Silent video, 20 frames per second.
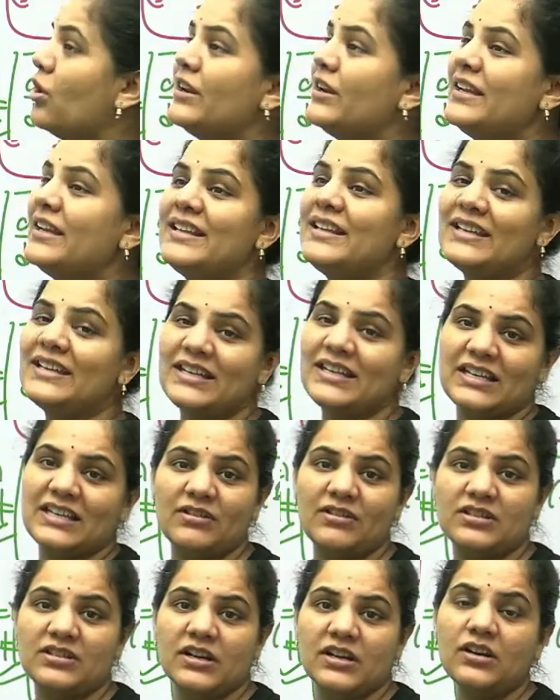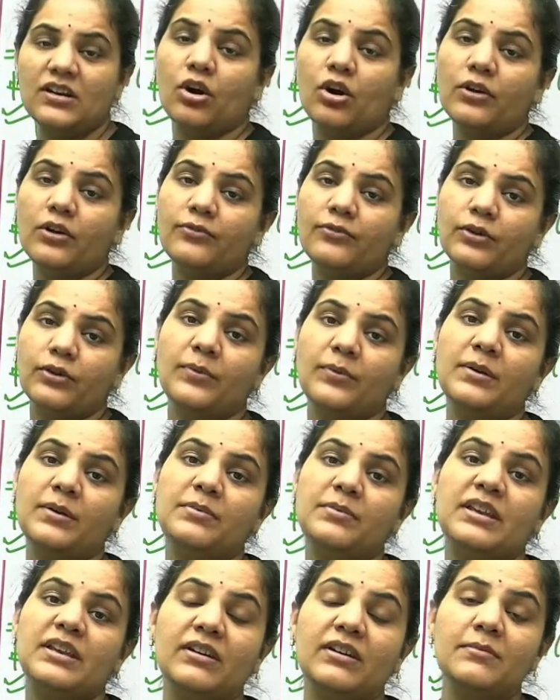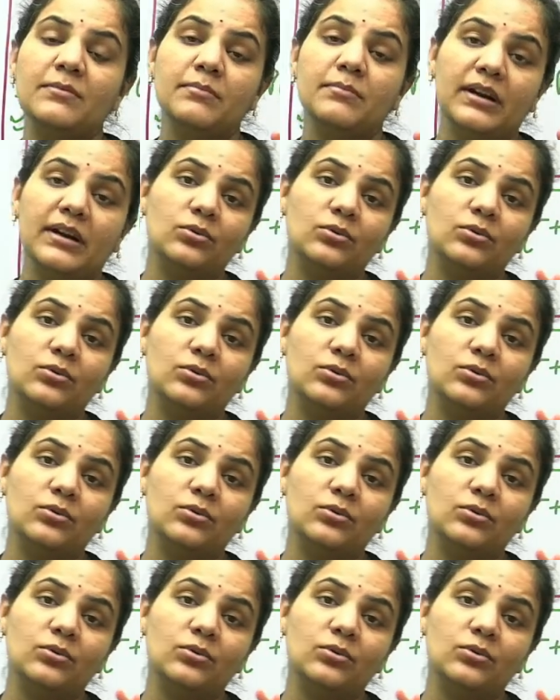non-linear equation or from the given